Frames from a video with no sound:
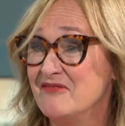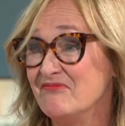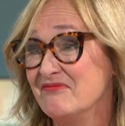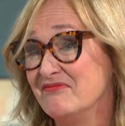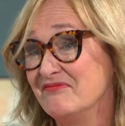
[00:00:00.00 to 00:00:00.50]
think
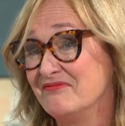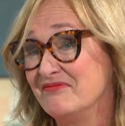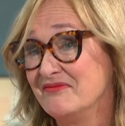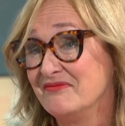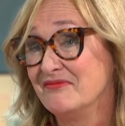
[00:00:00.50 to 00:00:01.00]
some men
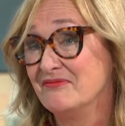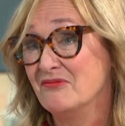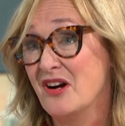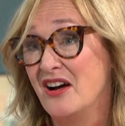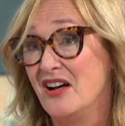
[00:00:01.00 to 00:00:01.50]
are. I think many
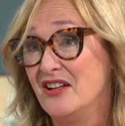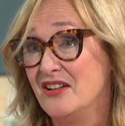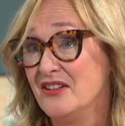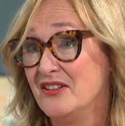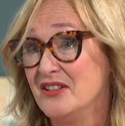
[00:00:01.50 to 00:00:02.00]
well, men are
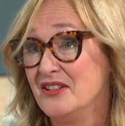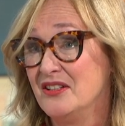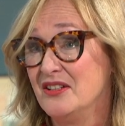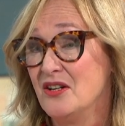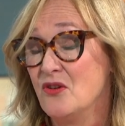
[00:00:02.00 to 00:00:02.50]
changing their
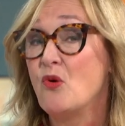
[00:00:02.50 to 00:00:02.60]
behaviour.